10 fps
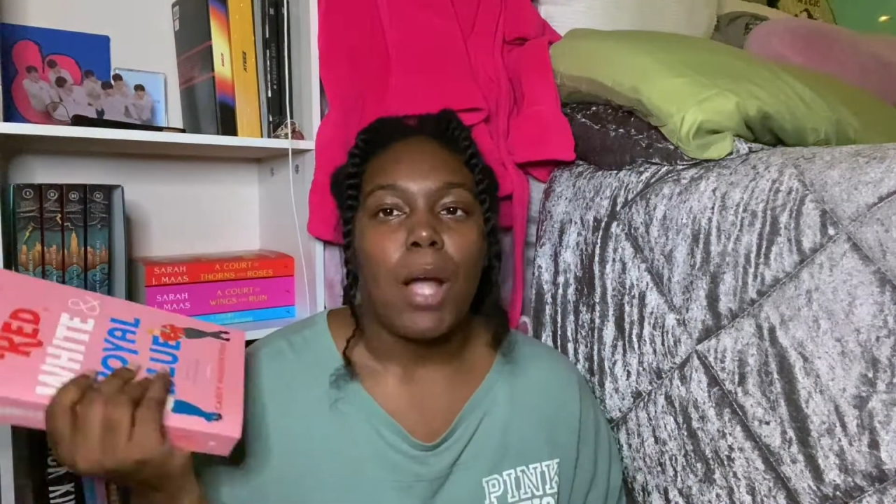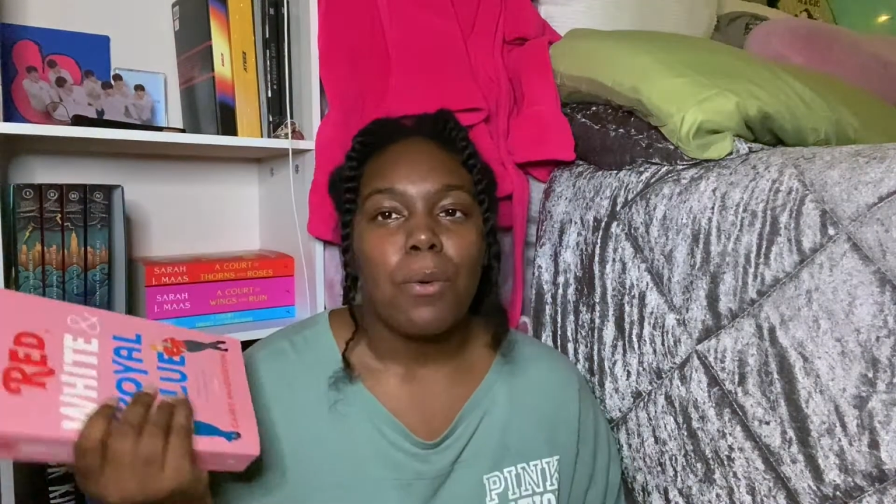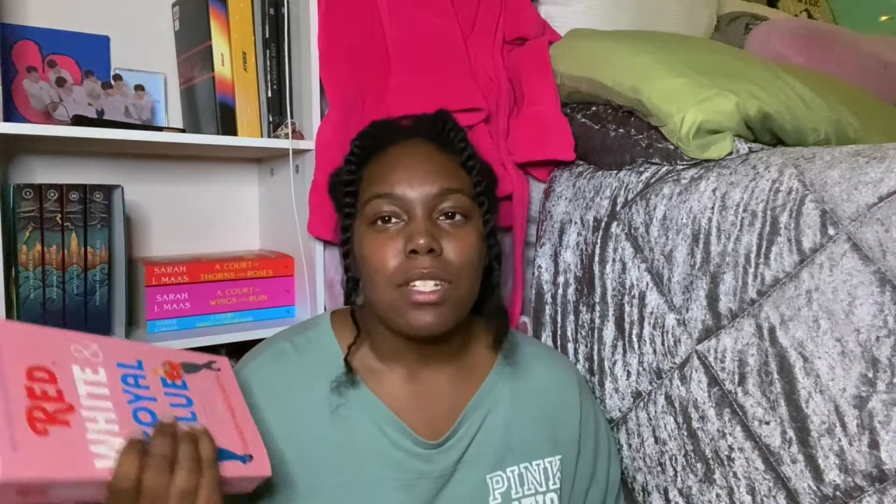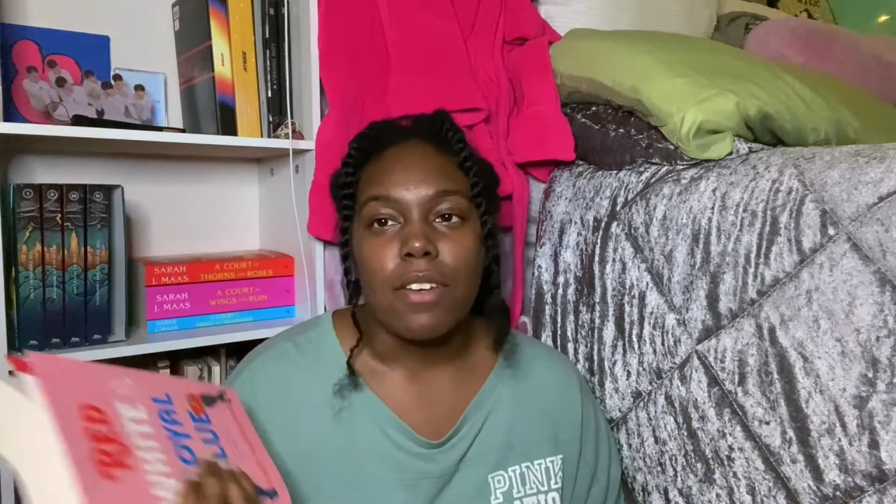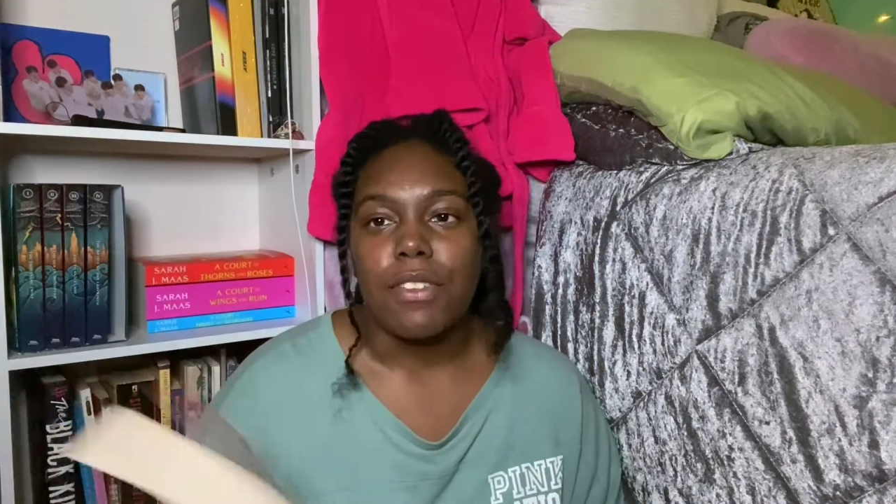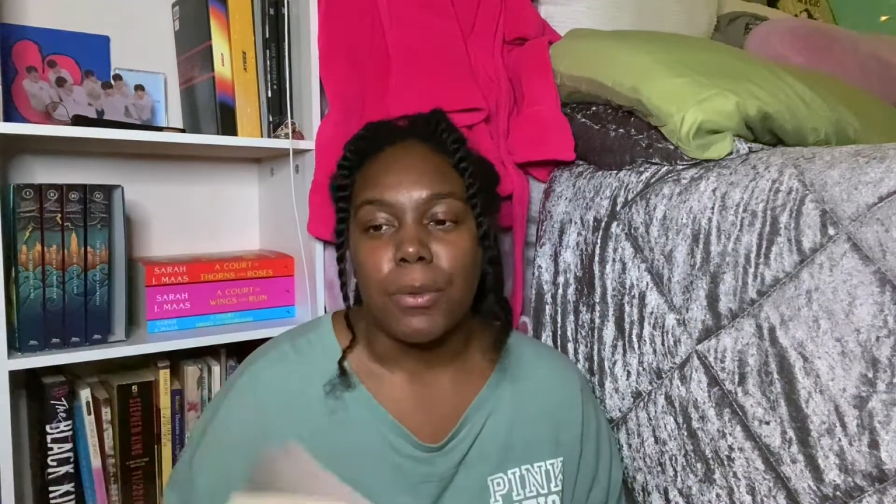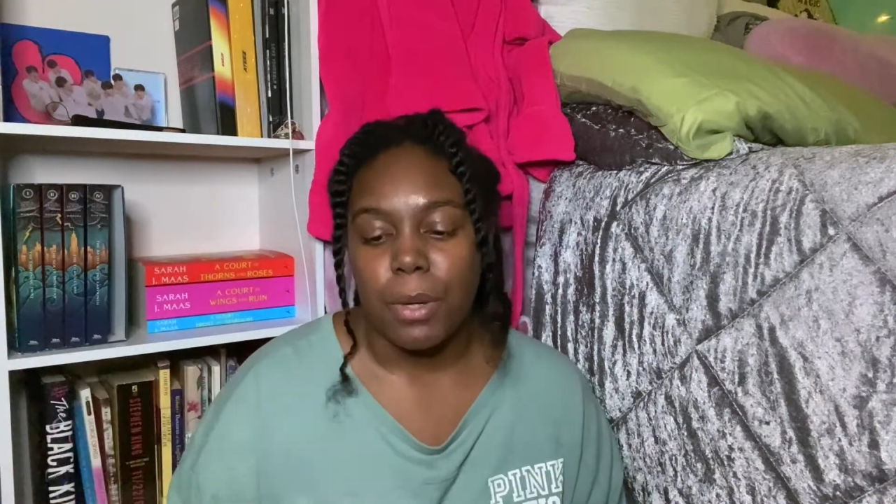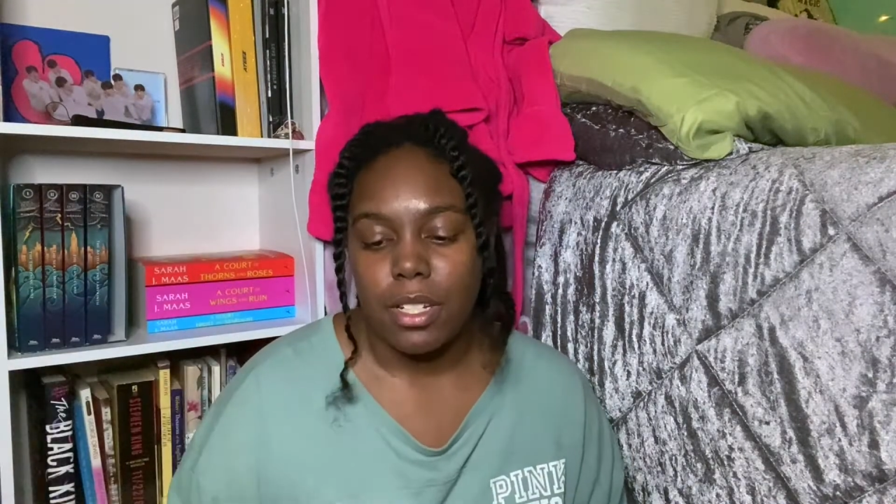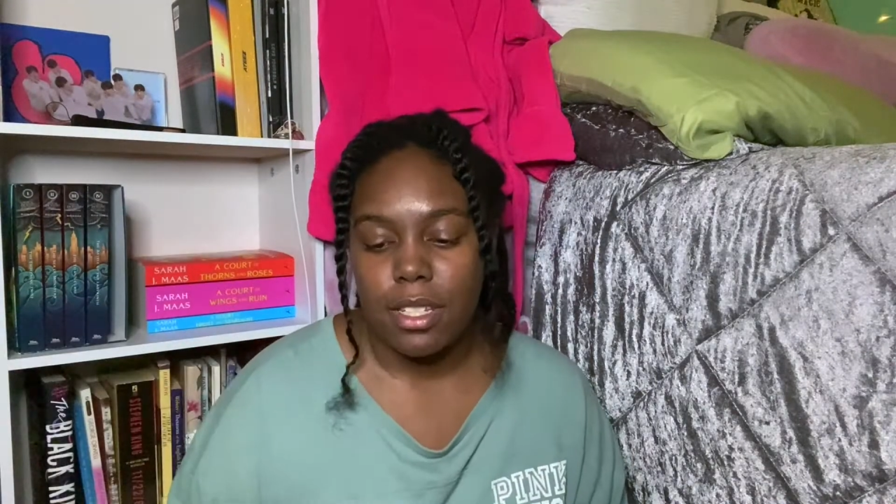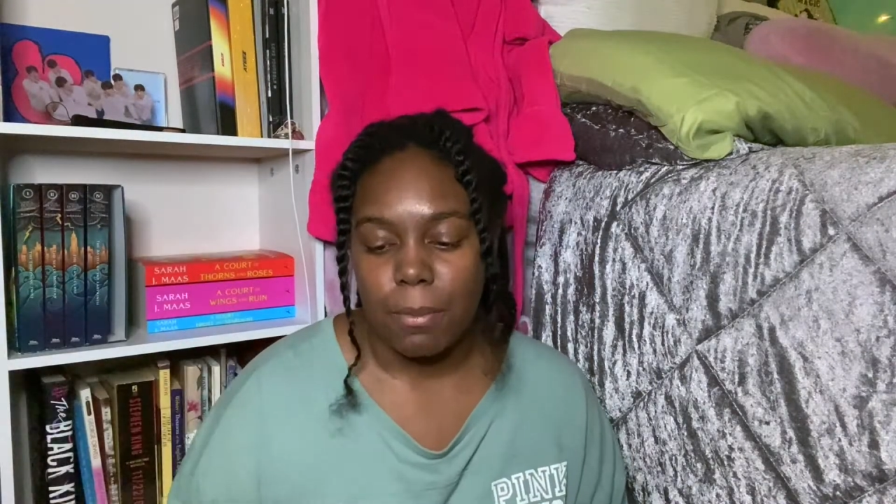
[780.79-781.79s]
I would definitely
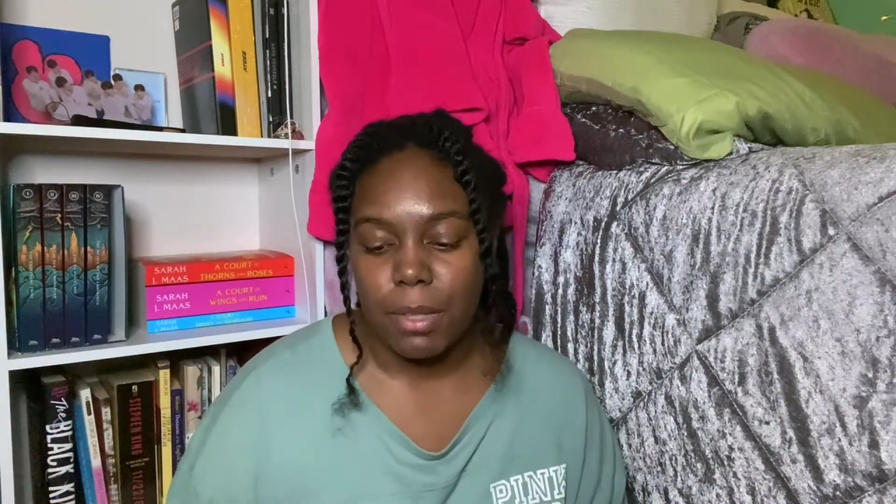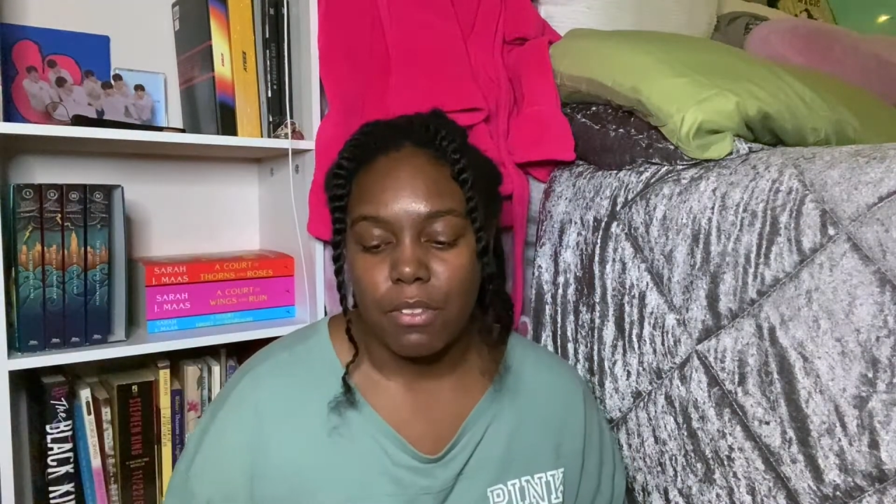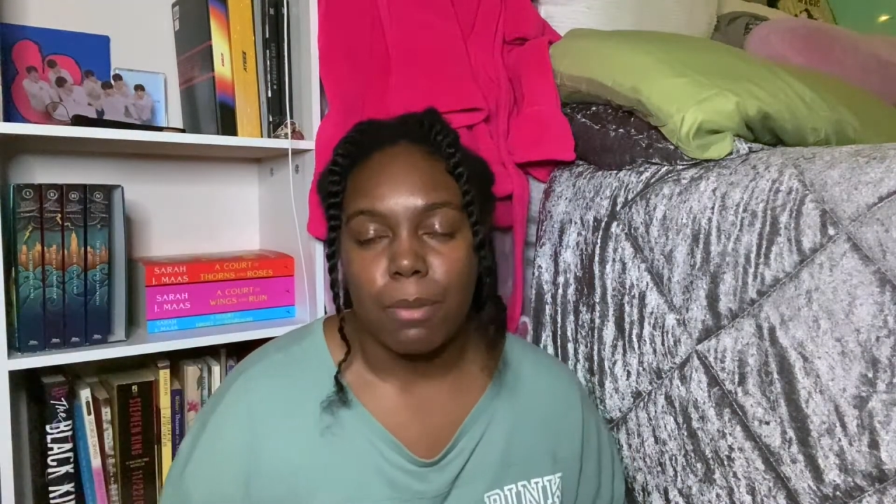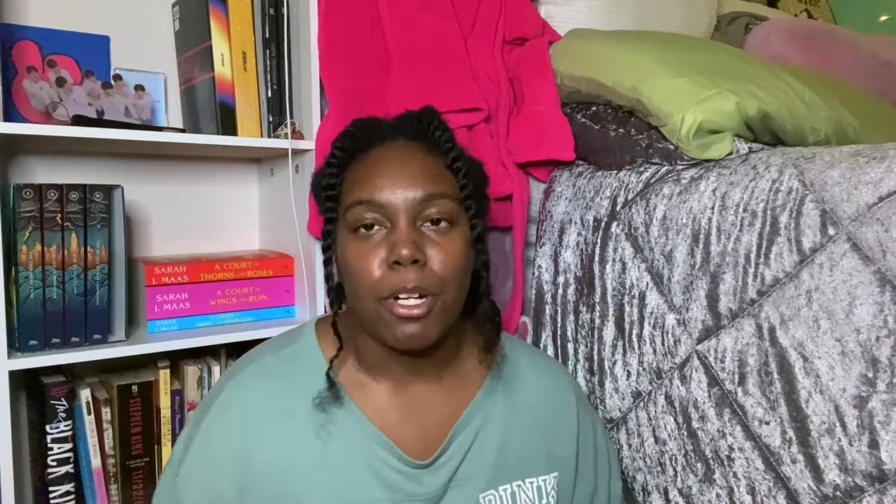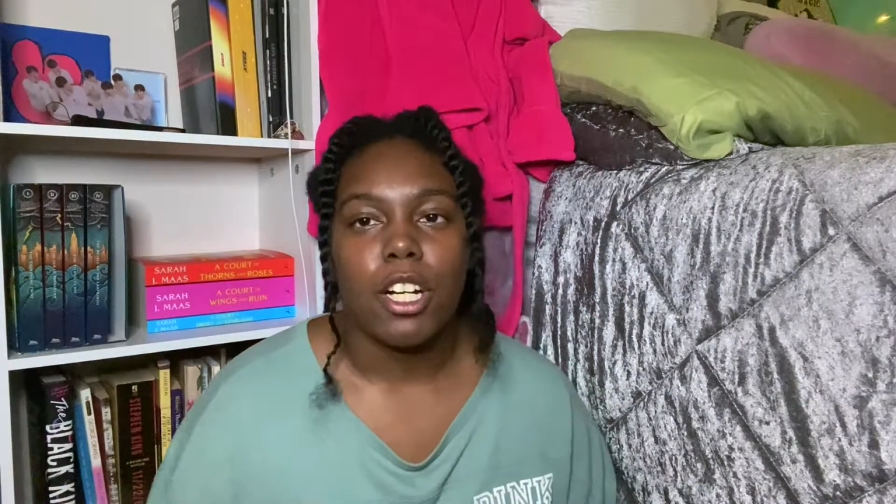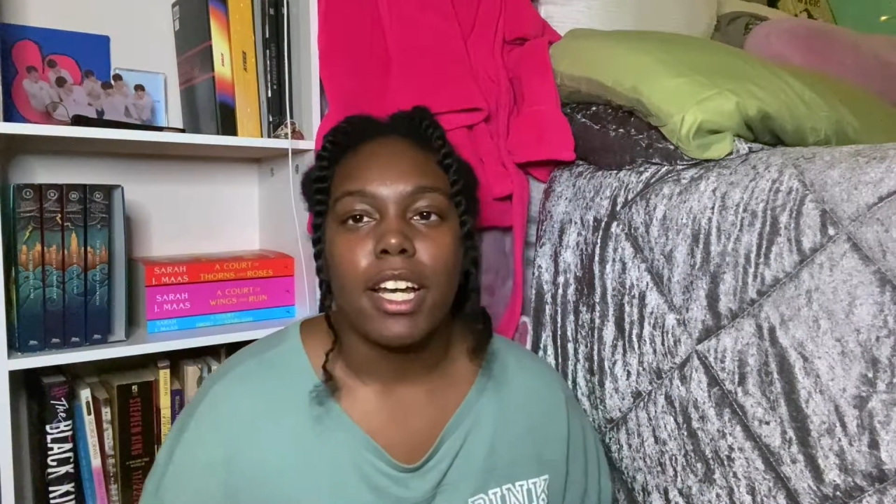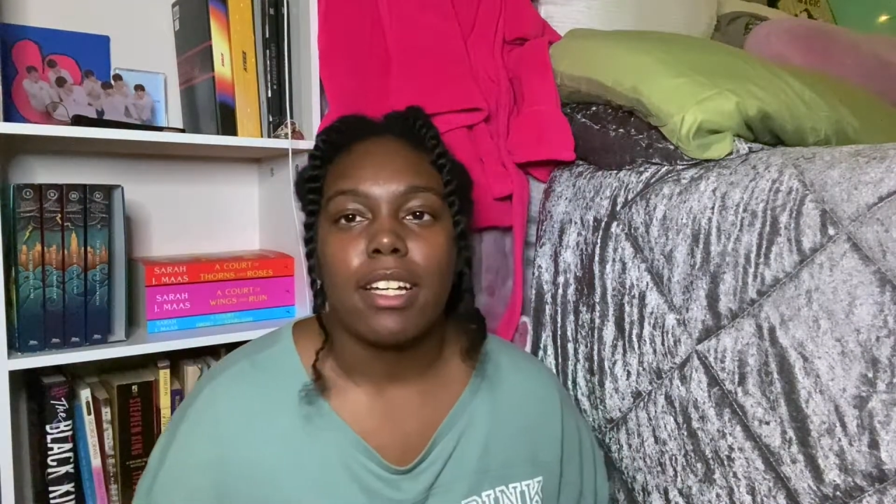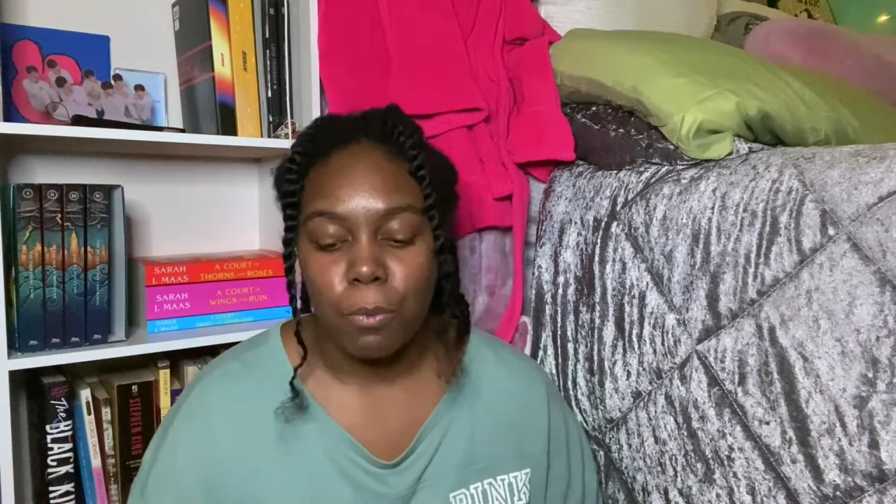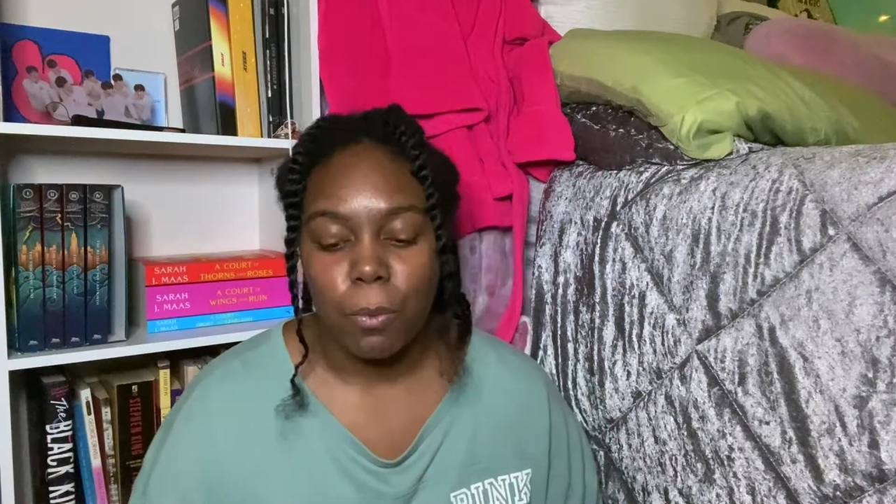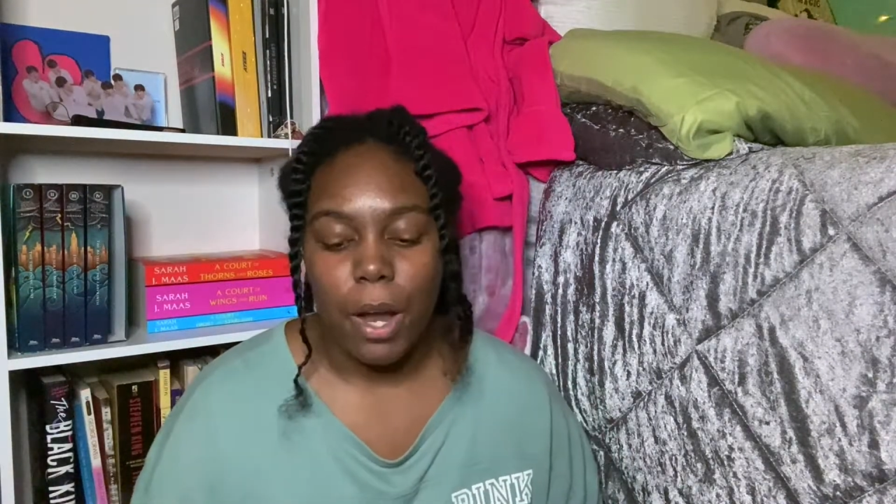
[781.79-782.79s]
read something from her again.